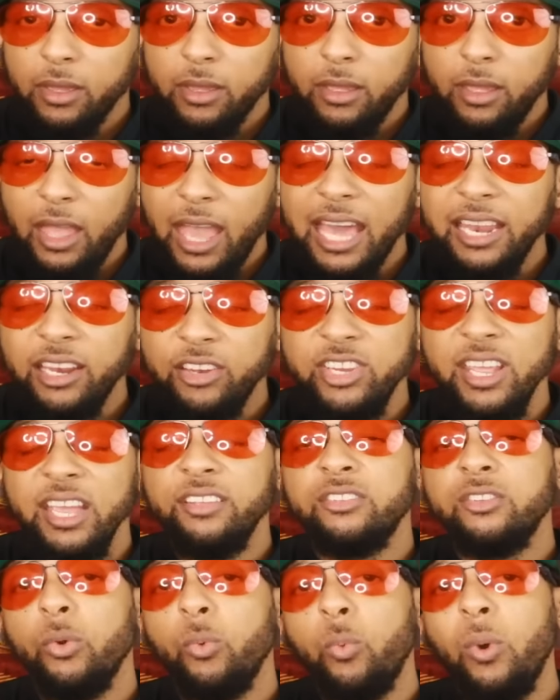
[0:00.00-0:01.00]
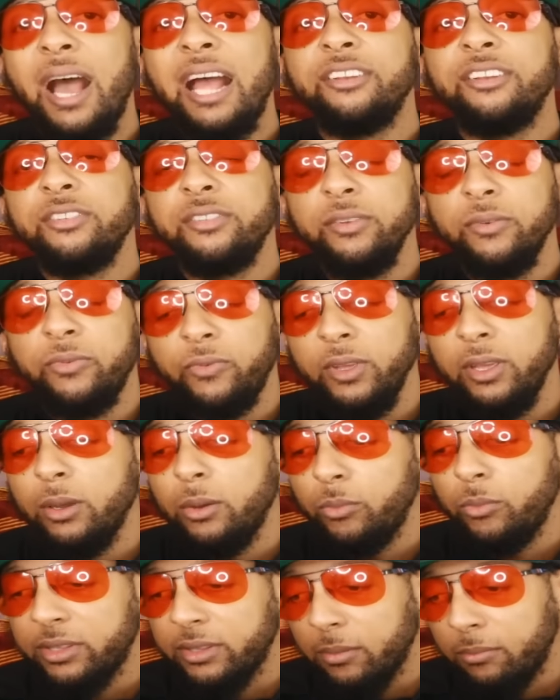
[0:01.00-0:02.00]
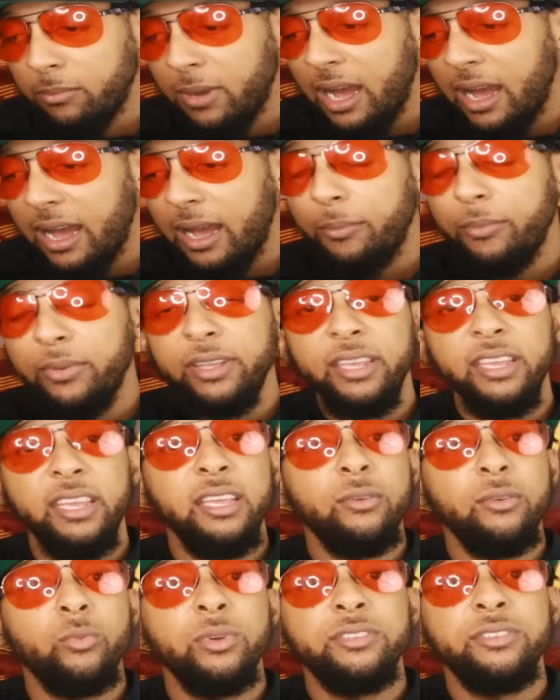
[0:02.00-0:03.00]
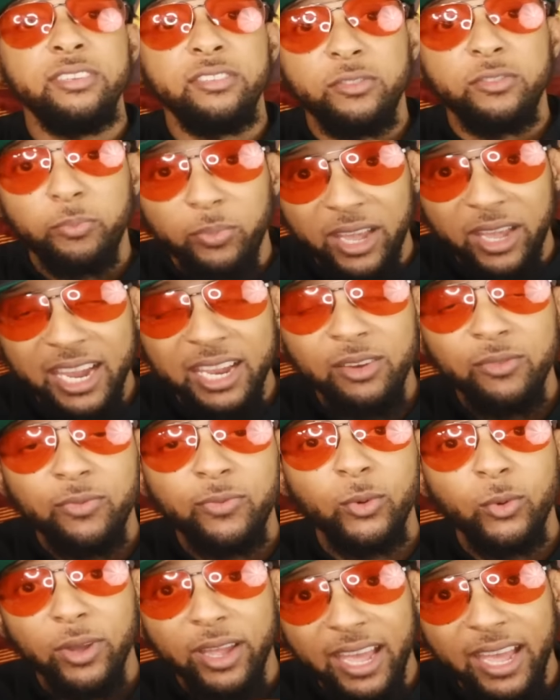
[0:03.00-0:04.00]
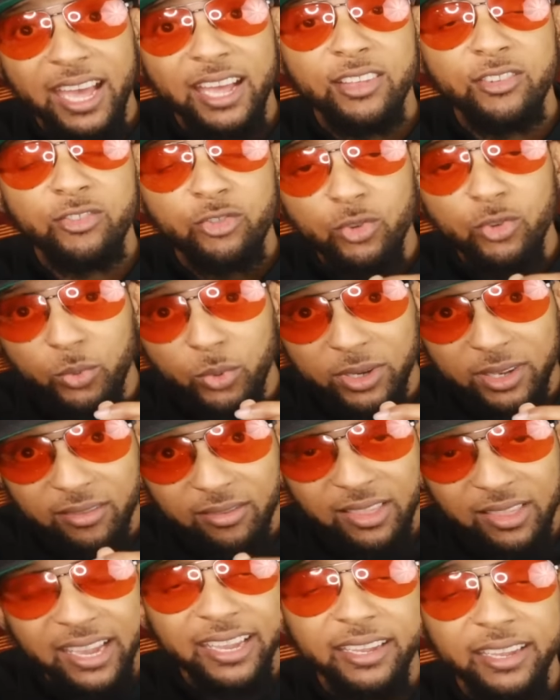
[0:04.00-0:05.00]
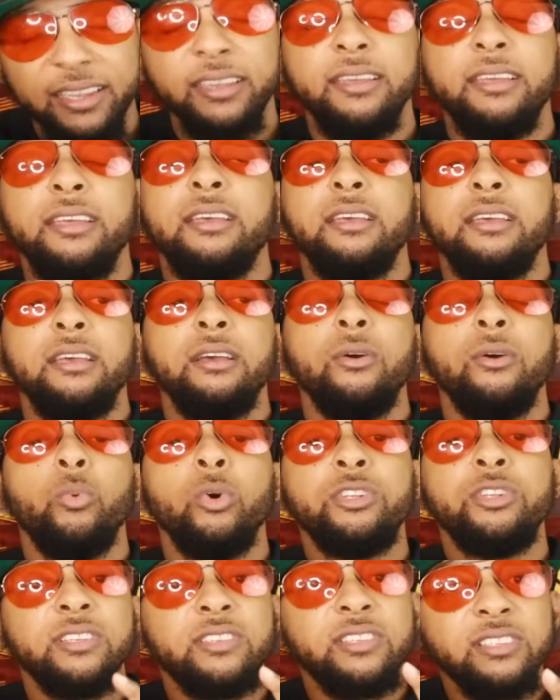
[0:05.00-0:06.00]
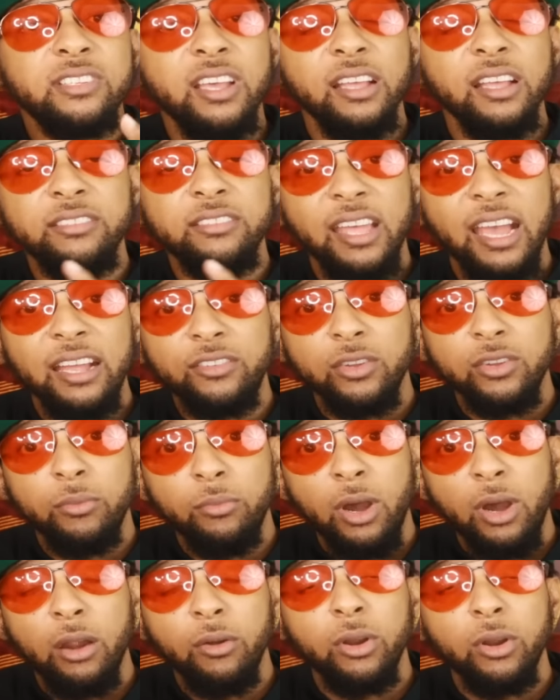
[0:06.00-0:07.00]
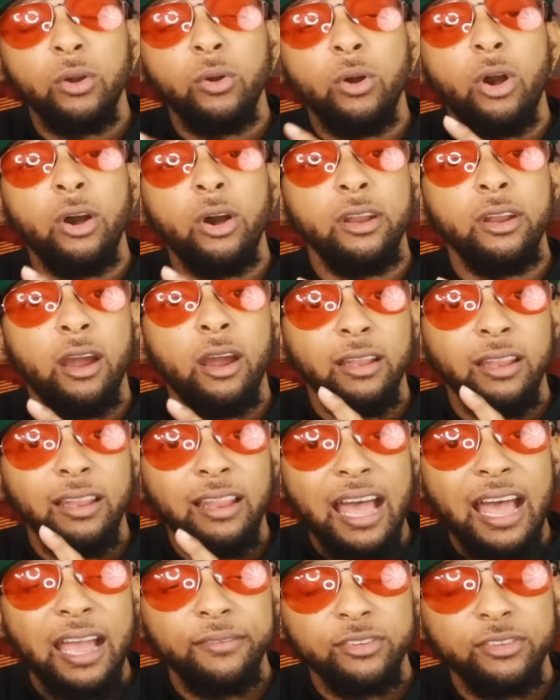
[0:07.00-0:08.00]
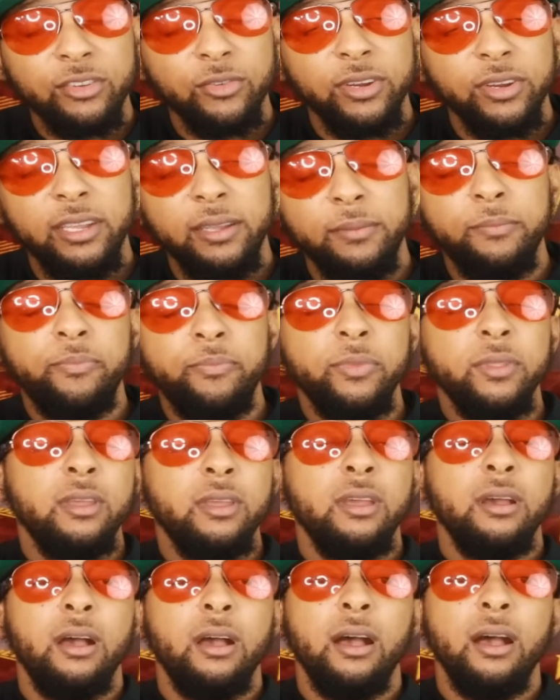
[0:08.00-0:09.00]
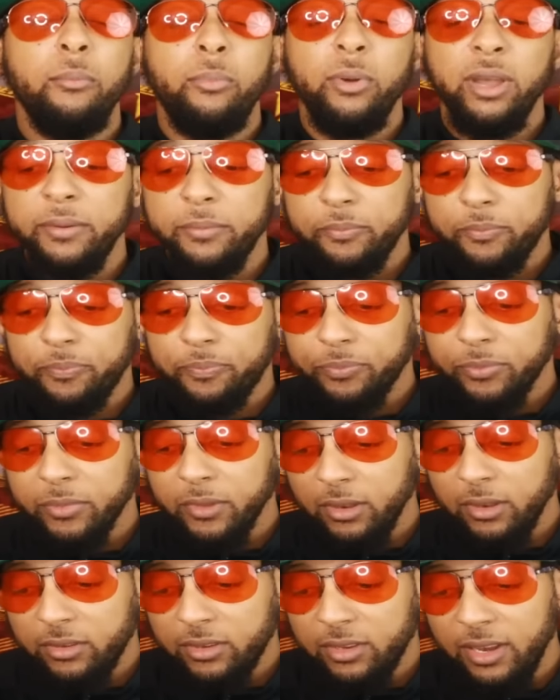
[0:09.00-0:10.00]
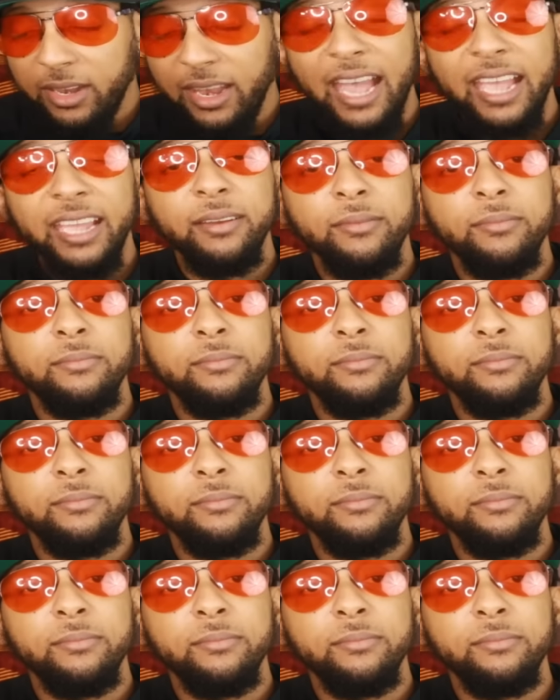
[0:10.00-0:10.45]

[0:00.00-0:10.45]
Had a chance to watch the film with the mob. It was as painful as you would think. We'll discuss that tomorrow on our live stream. But tonight,